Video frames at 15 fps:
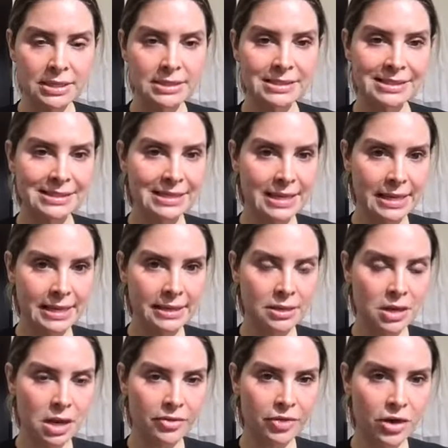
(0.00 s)
skin
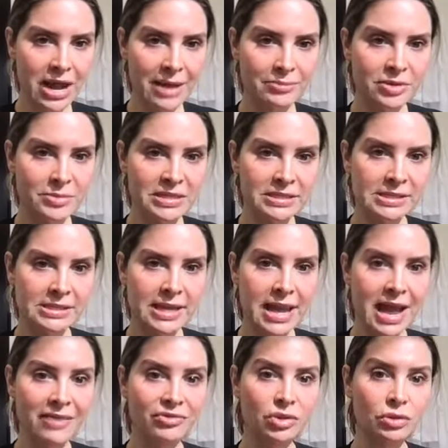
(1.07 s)
on their abdomen, say
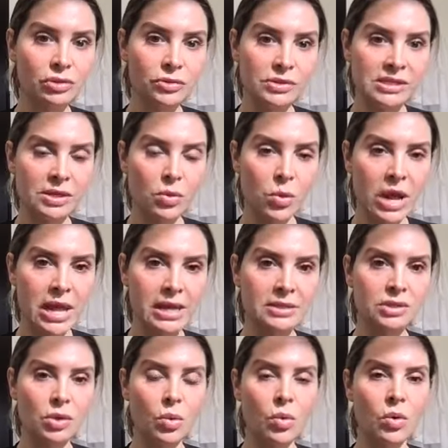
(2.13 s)
after losing weight
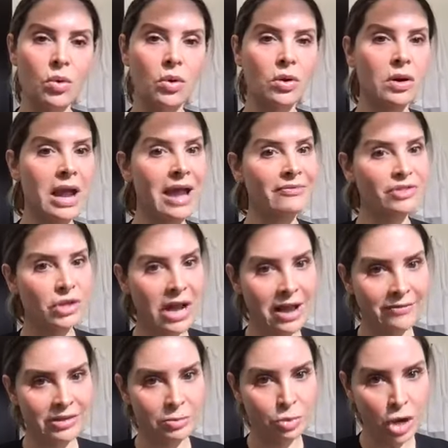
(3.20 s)
or after
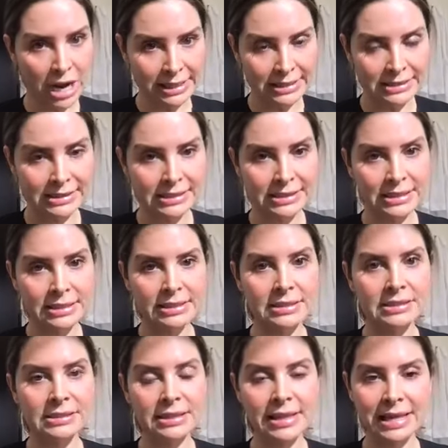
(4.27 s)
having
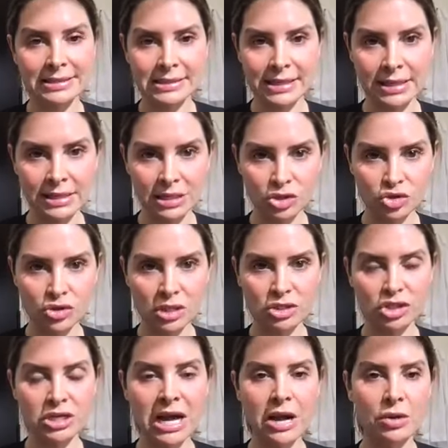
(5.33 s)
pregnancies and that skin gets
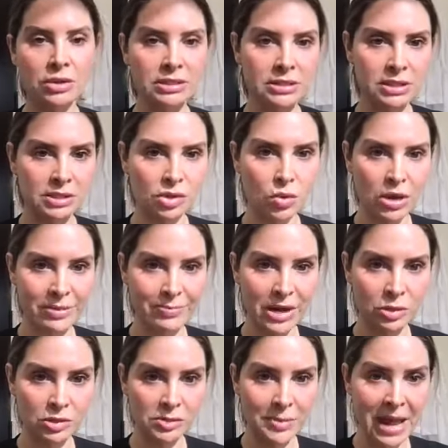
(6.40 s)
stretched out and doesn't quite
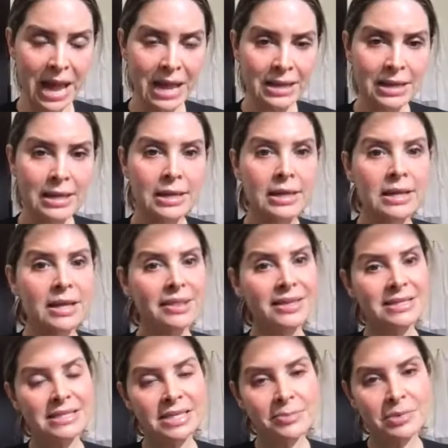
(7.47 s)
bounce back,
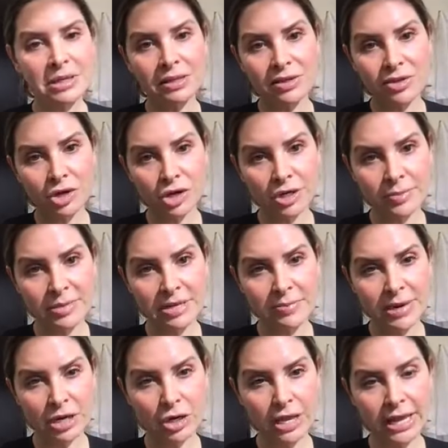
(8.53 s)
then typically they're going to be a
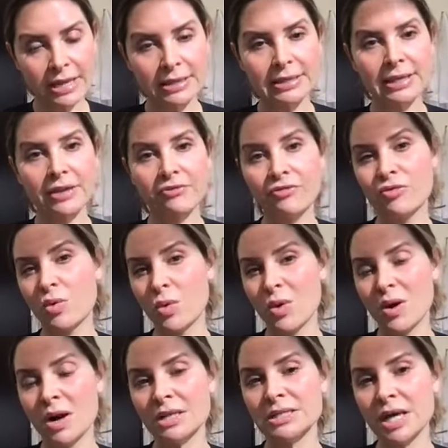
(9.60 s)
better candidate
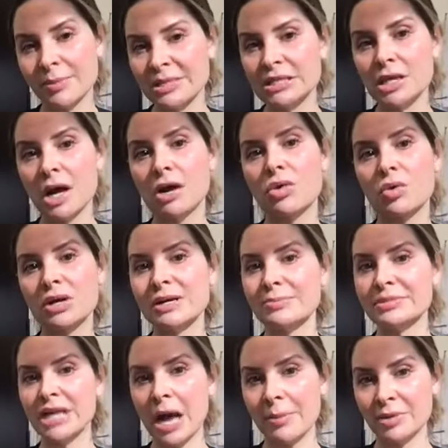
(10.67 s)
for a tummy tuck or an
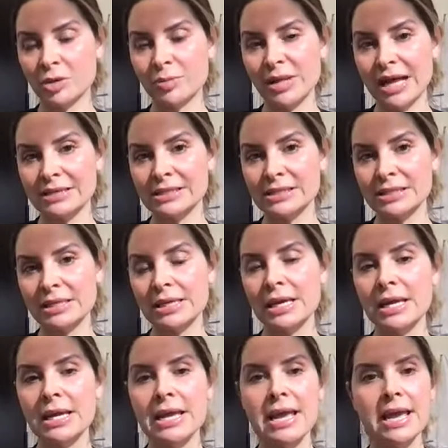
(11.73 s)
abdominoplasty.
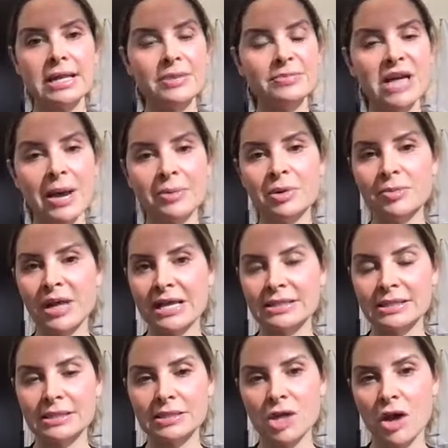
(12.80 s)
An
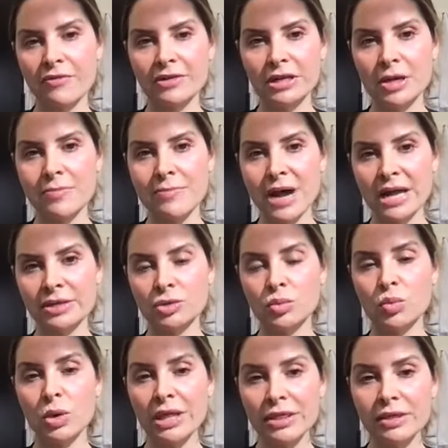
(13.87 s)
abdominoplasty is often combined
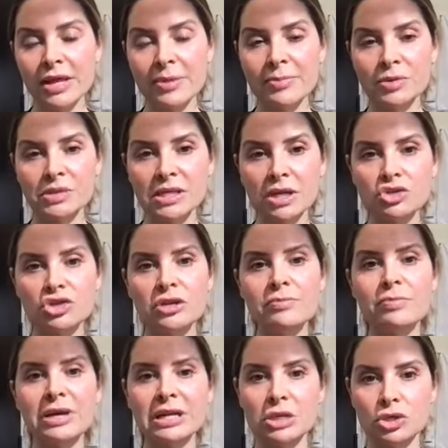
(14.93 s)
with liposuction,
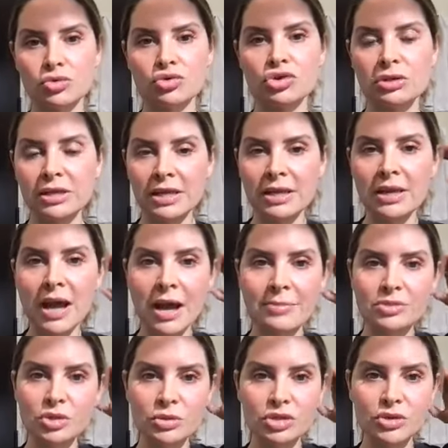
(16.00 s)
but usually
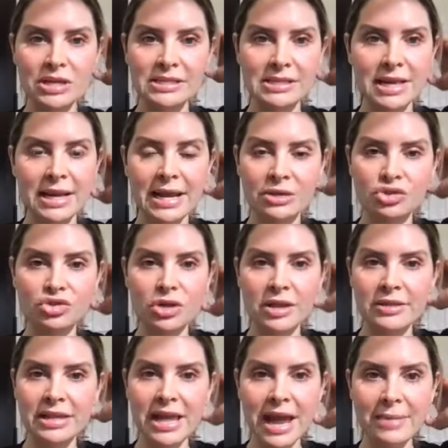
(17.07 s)
to address that extra on
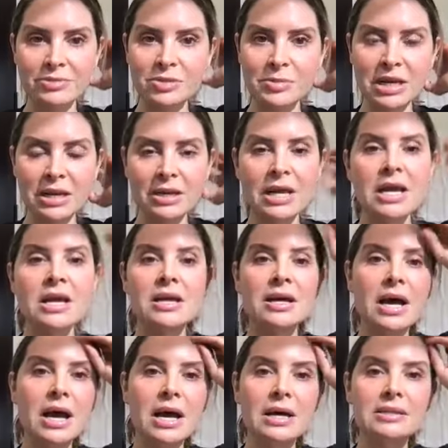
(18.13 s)
the abdomen,
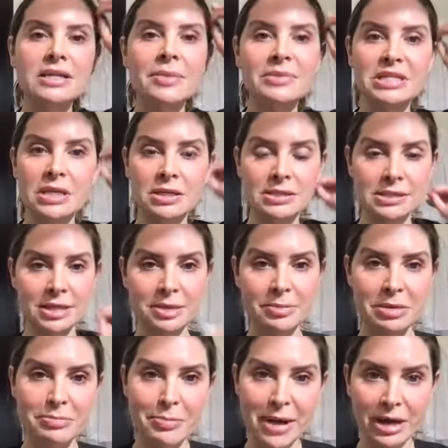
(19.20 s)
tummy tuck's going to
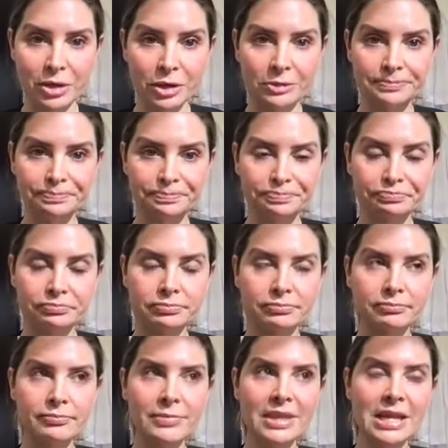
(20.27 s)
be better.
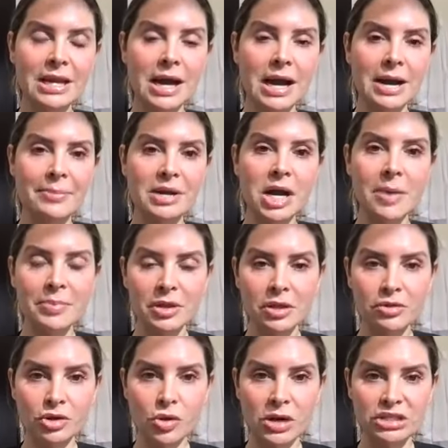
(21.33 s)
A couple
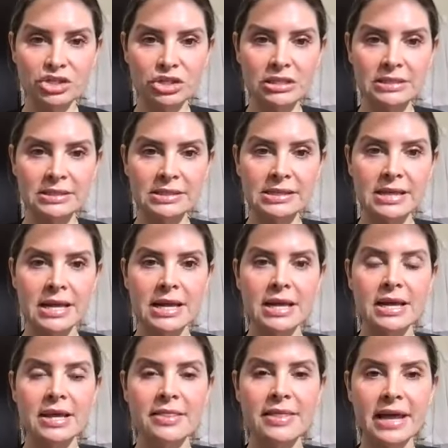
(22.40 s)
other questions
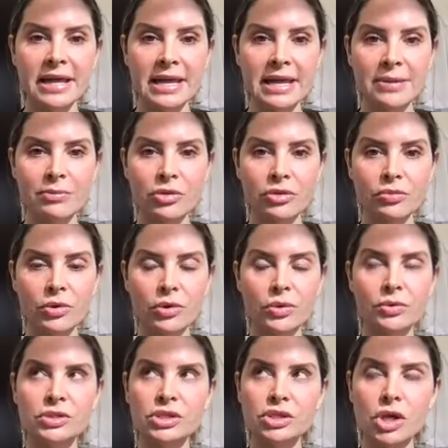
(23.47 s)
that came
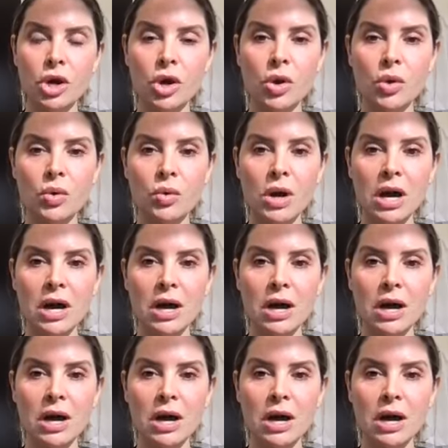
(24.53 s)
through. So,